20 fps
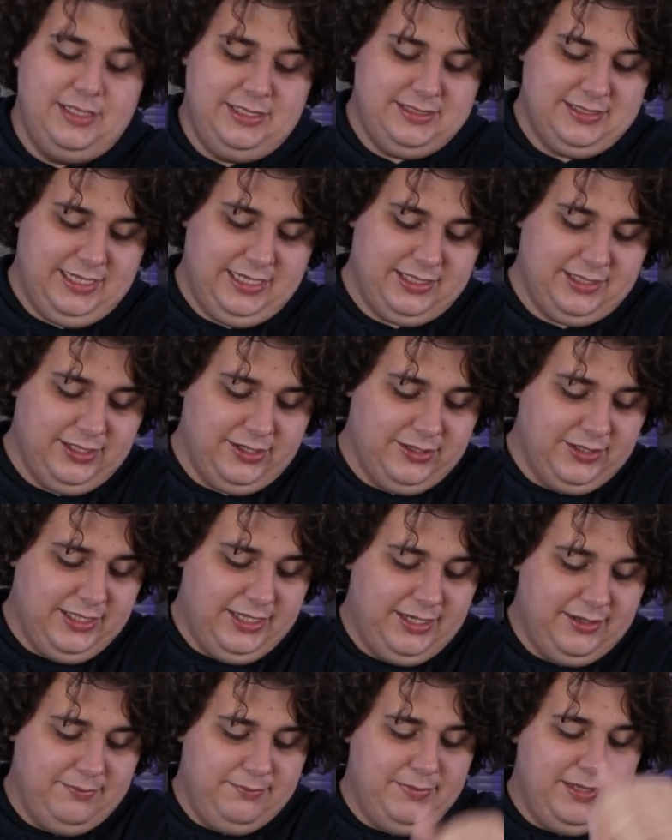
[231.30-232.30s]
it's like
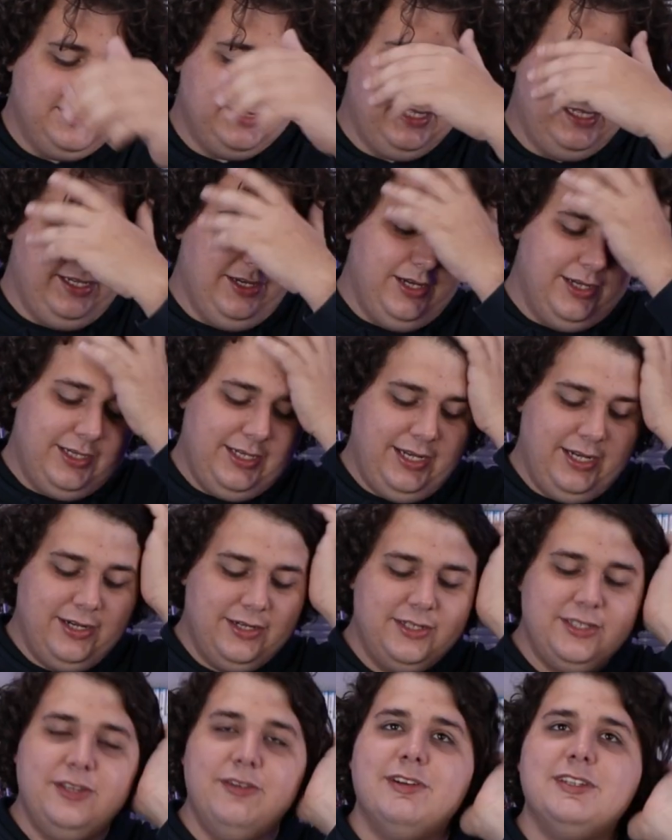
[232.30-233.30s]
literally missing on
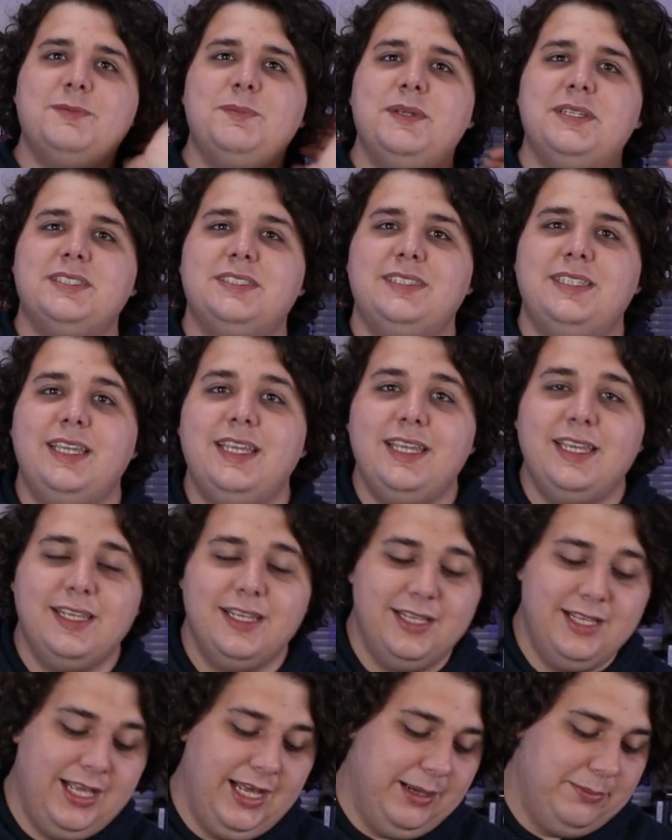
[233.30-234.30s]
here,
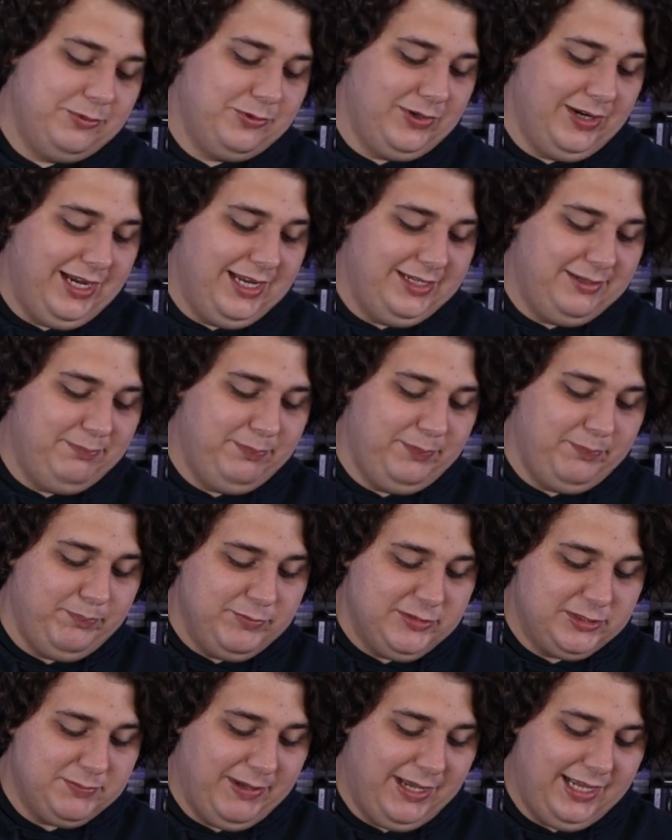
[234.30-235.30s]
USB-C upgrade
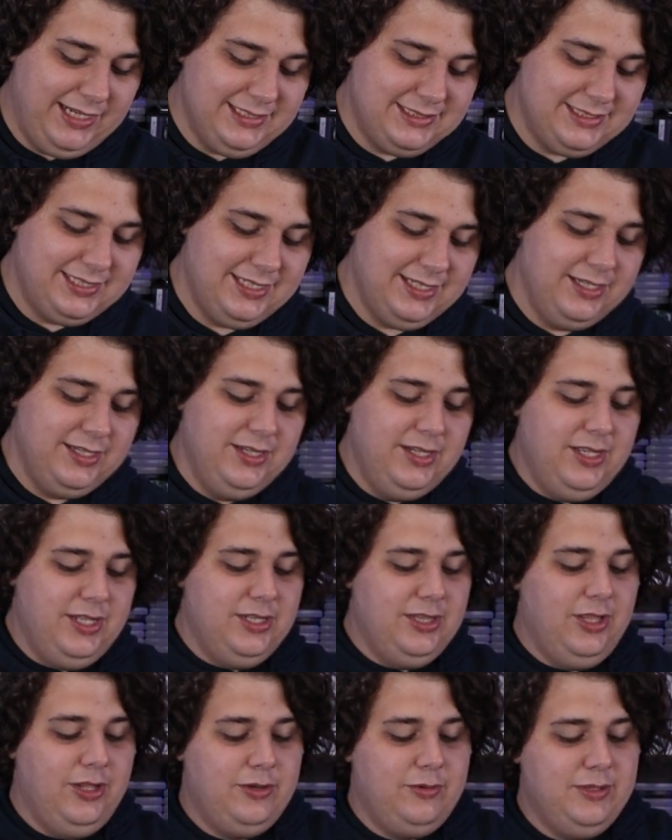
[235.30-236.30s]
spot,
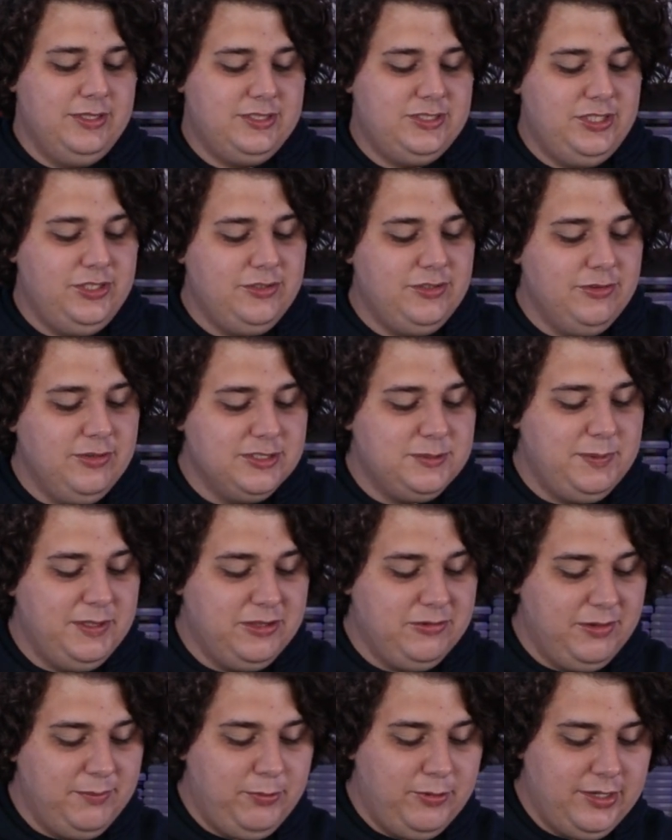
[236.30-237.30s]
along with two USB
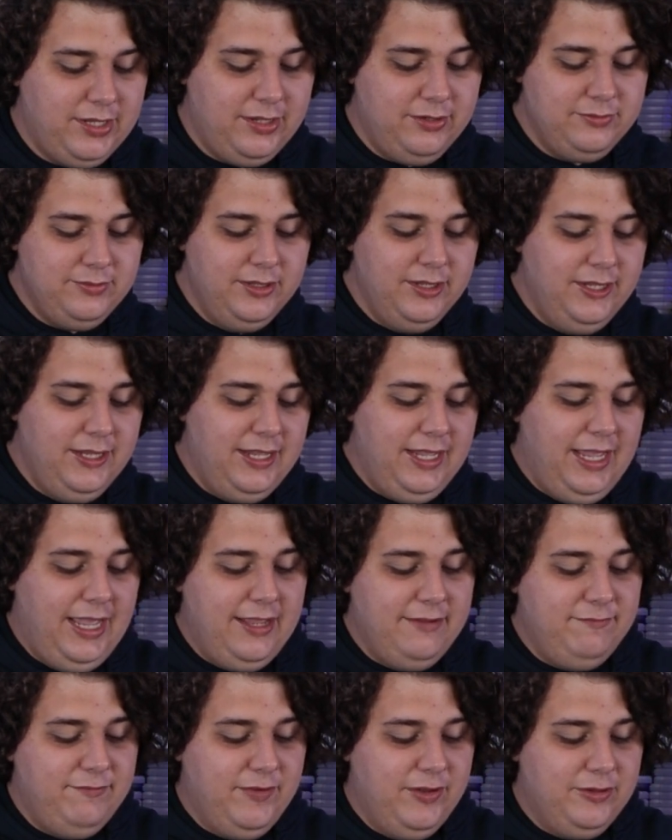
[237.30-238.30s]
3.0,
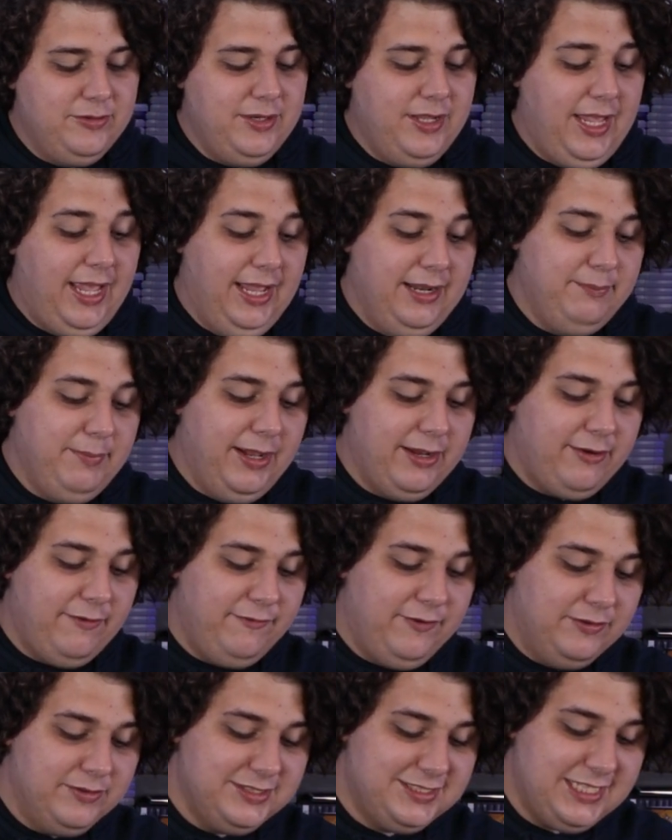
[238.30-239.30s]
headphone and
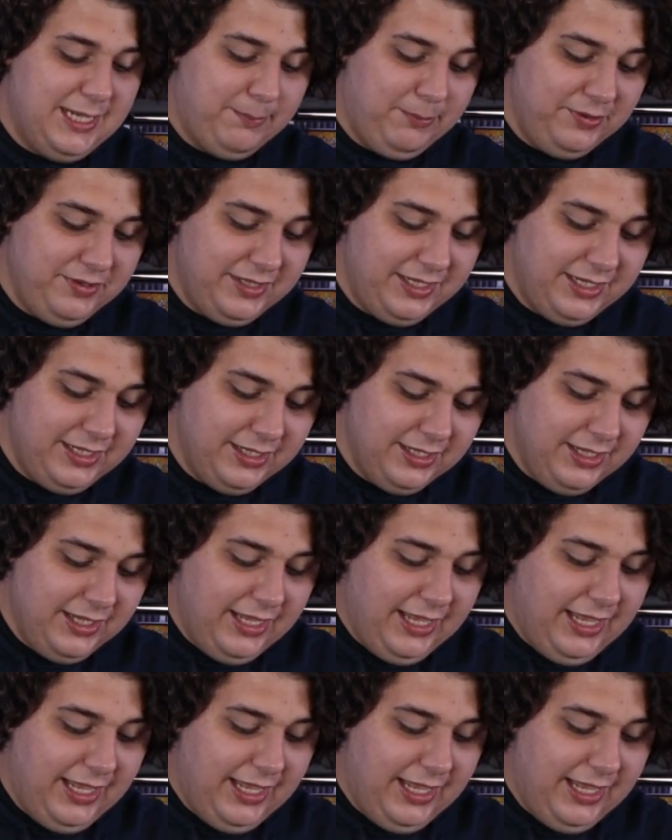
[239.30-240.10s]
microphone separately,